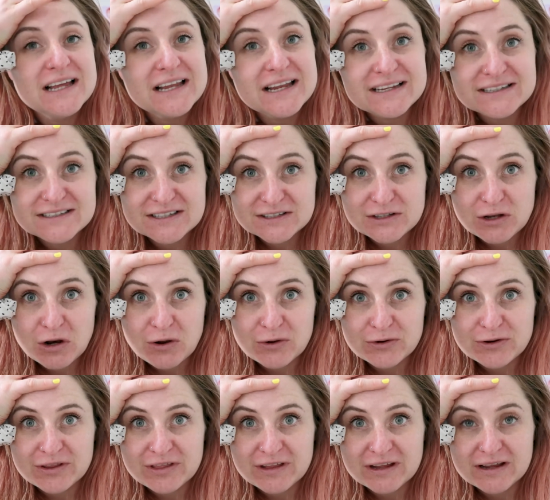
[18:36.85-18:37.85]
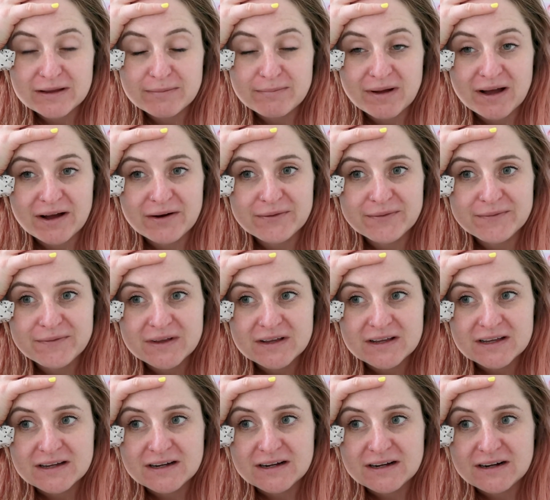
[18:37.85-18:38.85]
It's just a lot to think about.
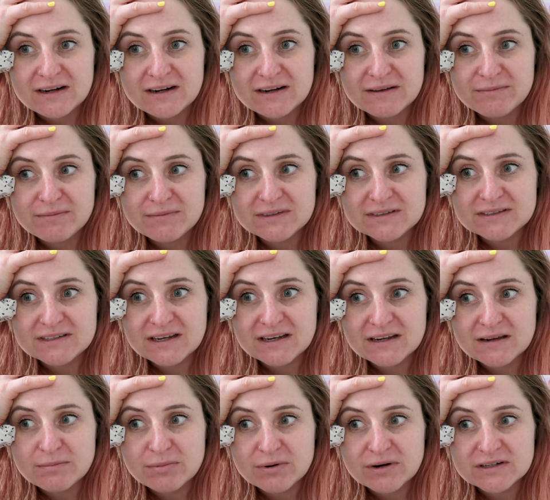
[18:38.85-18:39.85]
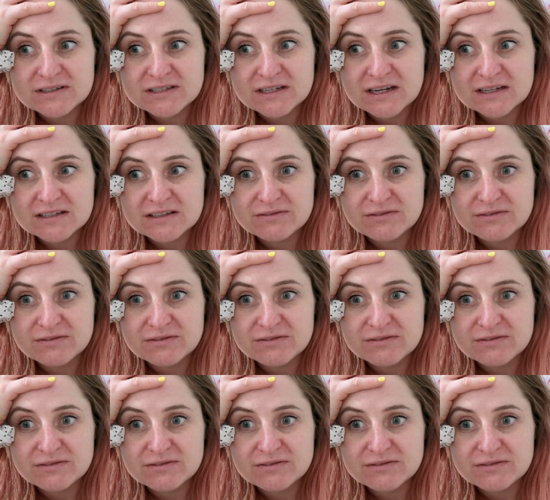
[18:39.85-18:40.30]
I'm still in the process